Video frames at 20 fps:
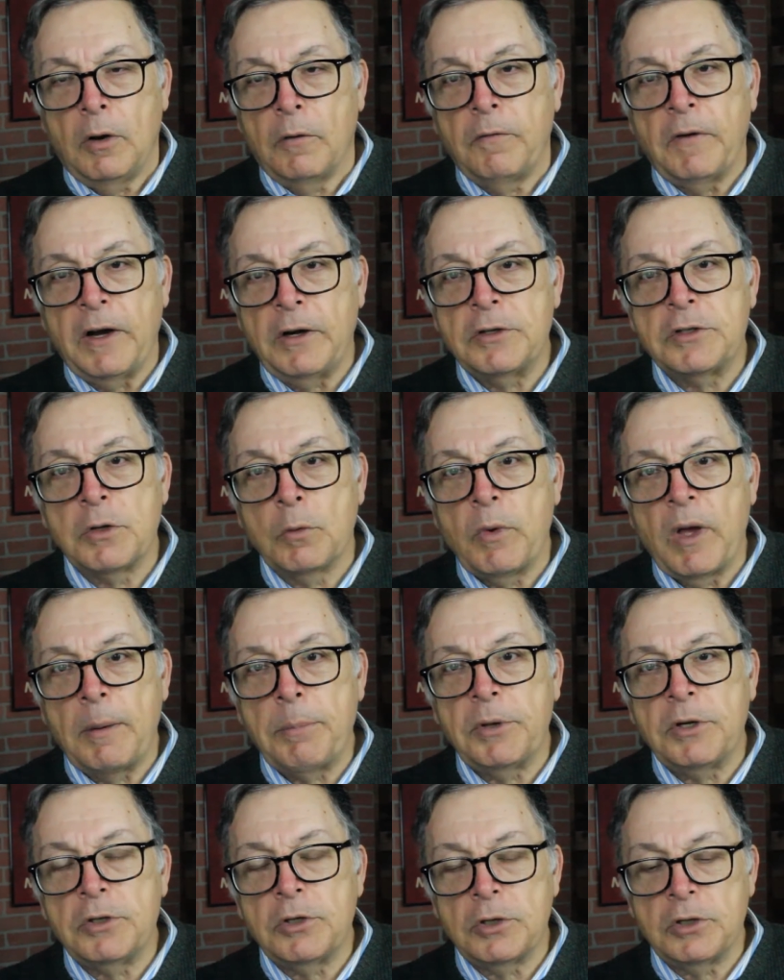fires the
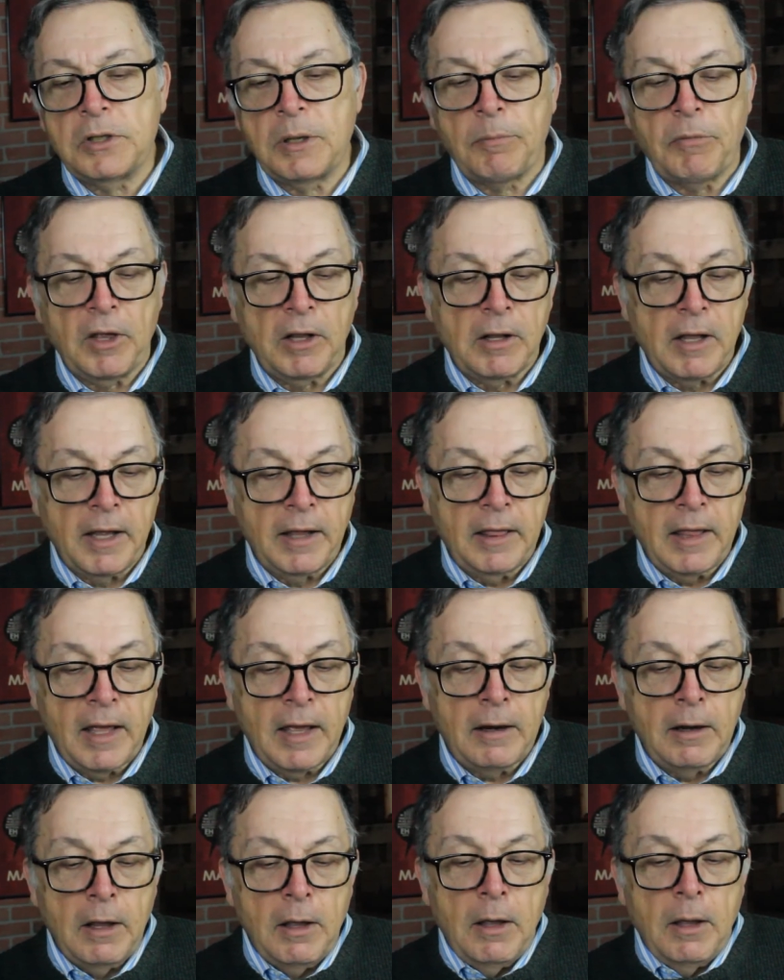weapons or something like
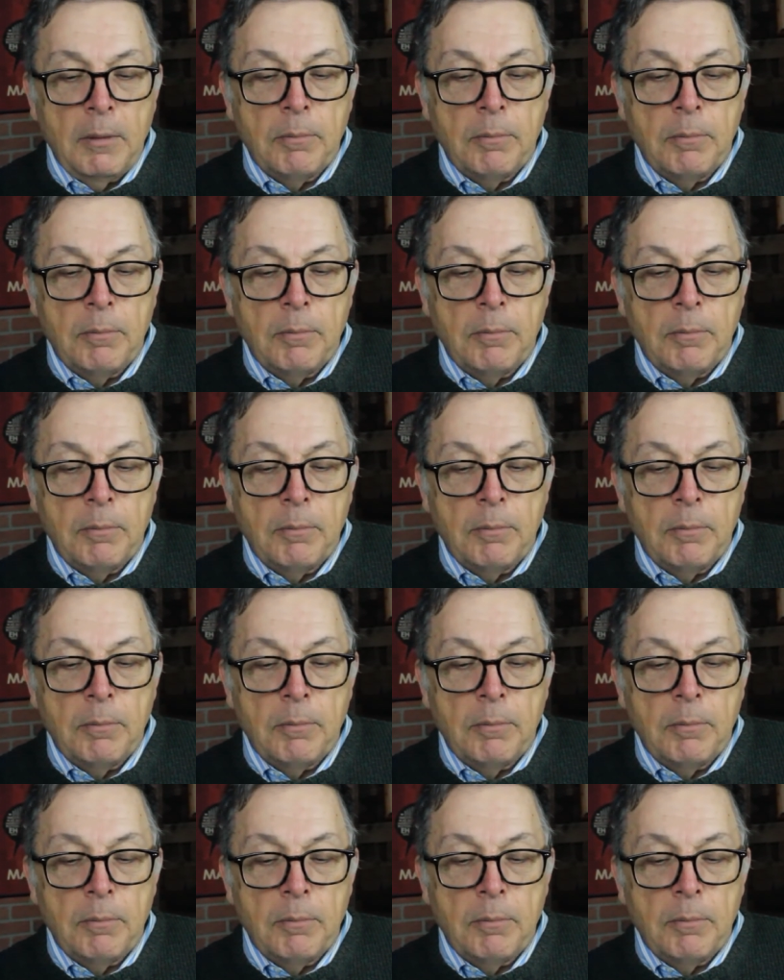that.